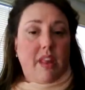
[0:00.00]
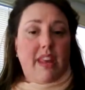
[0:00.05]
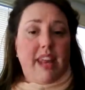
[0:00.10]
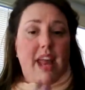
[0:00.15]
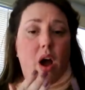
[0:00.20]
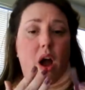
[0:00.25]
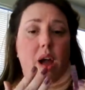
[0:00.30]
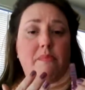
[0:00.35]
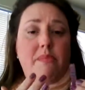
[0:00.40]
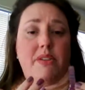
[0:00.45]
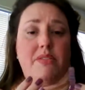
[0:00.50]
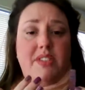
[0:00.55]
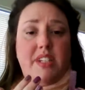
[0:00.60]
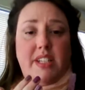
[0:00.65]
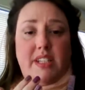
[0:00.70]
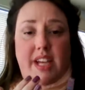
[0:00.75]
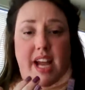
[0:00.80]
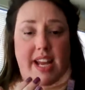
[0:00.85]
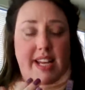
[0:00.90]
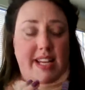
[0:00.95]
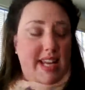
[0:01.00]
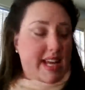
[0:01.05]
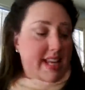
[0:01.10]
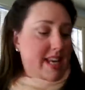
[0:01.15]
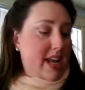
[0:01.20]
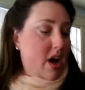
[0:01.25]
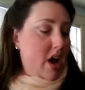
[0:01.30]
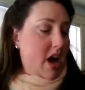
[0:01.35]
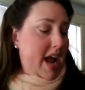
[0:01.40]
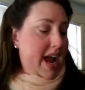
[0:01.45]
Now I'm using tight knit.
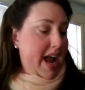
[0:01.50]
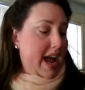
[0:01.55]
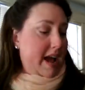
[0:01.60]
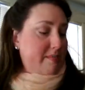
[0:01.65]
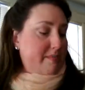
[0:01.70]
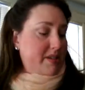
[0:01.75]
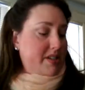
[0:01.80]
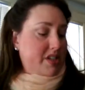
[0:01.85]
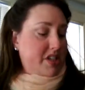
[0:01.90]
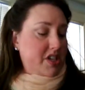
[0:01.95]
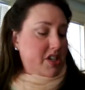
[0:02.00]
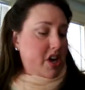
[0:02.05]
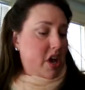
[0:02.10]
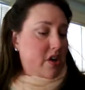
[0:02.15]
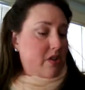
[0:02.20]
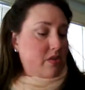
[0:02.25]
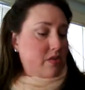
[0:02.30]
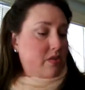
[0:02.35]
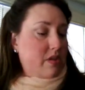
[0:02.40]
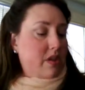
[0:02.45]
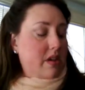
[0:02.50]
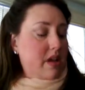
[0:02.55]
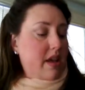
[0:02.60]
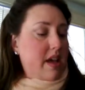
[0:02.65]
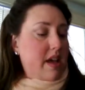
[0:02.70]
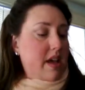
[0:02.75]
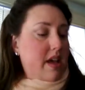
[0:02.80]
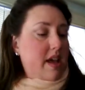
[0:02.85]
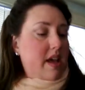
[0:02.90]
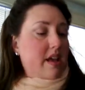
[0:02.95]
Now I happen to know
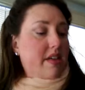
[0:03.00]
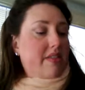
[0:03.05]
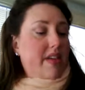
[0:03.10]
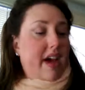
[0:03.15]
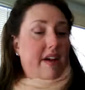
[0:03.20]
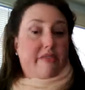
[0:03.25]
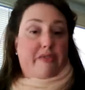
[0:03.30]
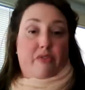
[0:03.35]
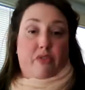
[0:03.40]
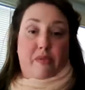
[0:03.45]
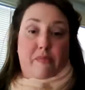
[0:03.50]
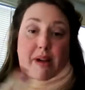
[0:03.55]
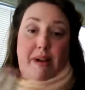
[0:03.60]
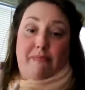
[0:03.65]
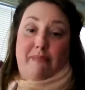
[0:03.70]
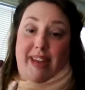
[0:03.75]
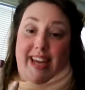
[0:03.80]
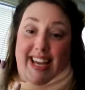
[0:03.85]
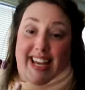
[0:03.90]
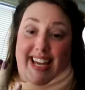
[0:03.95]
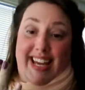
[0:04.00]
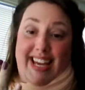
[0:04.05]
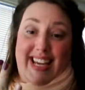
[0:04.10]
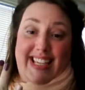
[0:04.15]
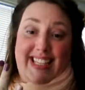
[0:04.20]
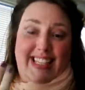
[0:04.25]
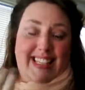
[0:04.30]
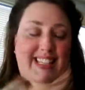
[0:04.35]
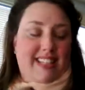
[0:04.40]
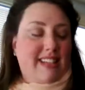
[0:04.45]
that for my
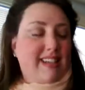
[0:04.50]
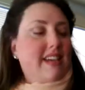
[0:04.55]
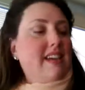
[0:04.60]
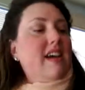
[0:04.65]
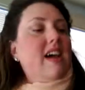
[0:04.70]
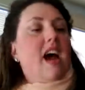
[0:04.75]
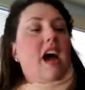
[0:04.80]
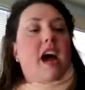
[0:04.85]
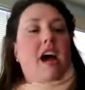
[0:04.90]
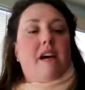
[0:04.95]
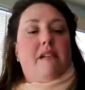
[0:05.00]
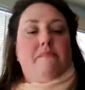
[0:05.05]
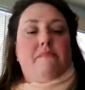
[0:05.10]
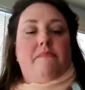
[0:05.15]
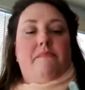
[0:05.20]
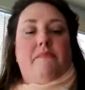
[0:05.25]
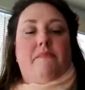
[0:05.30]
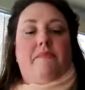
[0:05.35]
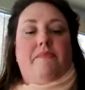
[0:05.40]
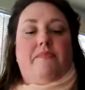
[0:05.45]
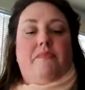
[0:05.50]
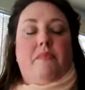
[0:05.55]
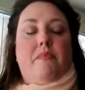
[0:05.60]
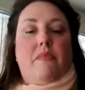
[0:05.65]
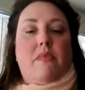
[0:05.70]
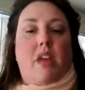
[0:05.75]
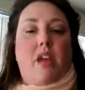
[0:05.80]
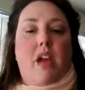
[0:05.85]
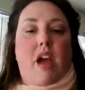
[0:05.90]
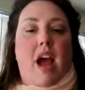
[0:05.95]
pinkies,
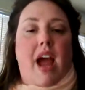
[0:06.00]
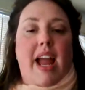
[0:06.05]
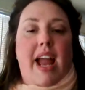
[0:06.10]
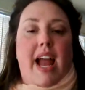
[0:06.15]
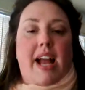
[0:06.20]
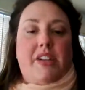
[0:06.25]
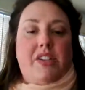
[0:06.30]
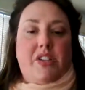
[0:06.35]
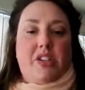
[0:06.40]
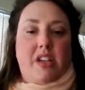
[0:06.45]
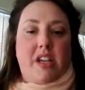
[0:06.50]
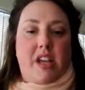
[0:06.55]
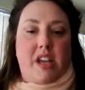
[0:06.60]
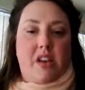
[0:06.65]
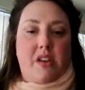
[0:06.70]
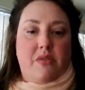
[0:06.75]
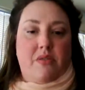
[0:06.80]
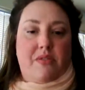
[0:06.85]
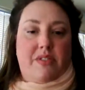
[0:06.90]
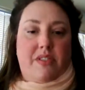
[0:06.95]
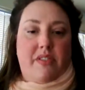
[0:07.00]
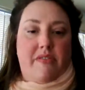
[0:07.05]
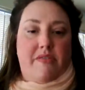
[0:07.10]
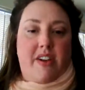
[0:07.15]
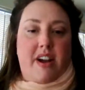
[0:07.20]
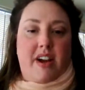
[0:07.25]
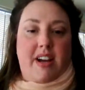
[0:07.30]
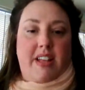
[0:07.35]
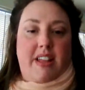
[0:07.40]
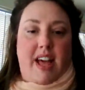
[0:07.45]
I actually use the
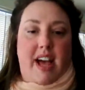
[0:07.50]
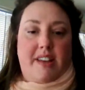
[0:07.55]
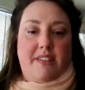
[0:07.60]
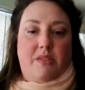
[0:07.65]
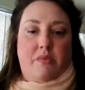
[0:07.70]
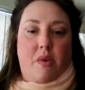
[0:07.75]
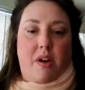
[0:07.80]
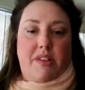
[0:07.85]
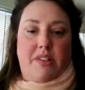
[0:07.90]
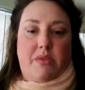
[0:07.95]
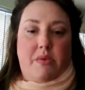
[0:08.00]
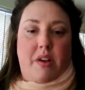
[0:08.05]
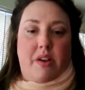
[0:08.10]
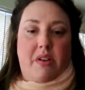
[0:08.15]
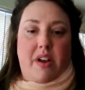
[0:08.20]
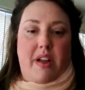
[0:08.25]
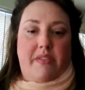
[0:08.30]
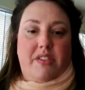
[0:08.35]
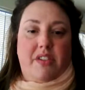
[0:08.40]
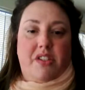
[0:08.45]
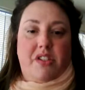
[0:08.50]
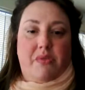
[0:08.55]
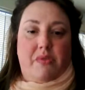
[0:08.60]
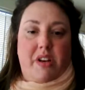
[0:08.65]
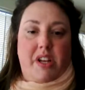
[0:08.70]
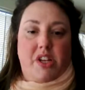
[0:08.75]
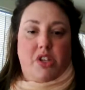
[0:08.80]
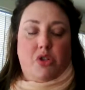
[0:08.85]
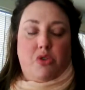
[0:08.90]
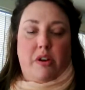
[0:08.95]
very last one, so I don't have to do
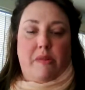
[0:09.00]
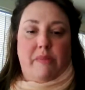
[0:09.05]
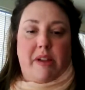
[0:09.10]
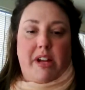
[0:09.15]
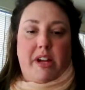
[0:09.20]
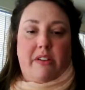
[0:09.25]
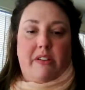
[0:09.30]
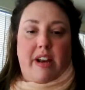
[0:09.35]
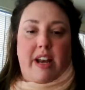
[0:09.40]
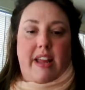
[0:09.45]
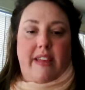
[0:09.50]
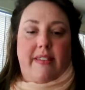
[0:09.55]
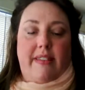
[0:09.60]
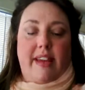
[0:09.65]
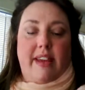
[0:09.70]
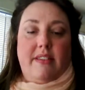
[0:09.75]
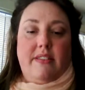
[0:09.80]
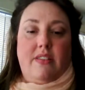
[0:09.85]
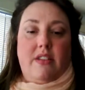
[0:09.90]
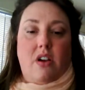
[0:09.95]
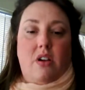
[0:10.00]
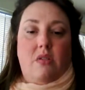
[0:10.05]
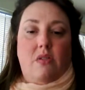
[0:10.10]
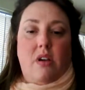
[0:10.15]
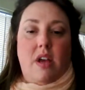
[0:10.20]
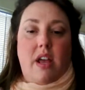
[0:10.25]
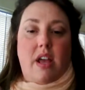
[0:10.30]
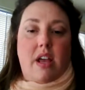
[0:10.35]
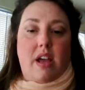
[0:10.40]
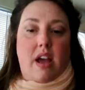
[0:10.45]
any trimming or anything.
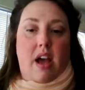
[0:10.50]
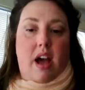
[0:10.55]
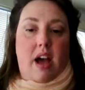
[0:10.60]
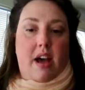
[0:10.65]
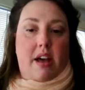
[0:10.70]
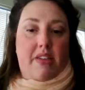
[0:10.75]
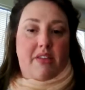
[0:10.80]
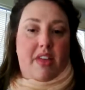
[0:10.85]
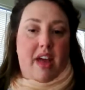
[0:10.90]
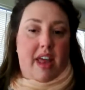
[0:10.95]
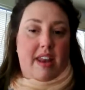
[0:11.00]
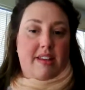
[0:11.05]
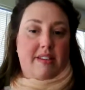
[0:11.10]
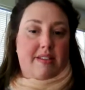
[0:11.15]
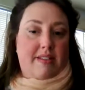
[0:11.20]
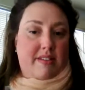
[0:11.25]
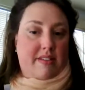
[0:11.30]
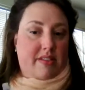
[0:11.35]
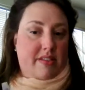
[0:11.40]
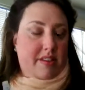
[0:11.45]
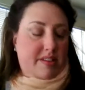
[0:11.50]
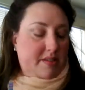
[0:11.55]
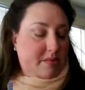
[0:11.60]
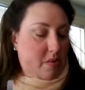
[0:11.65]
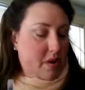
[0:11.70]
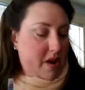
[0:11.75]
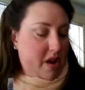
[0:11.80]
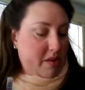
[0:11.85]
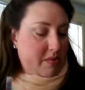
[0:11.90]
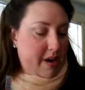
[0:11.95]
So that is this
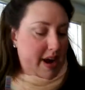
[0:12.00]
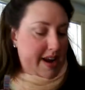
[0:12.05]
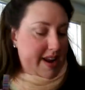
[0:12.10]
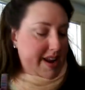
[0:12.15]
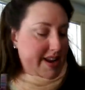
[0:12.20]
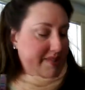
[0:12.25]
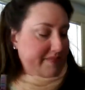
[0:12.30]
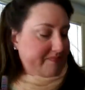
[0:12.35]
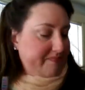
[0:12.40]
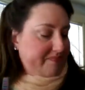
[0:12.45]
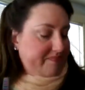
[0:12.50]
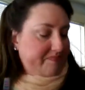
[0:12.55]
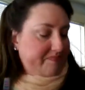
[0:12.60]
one already.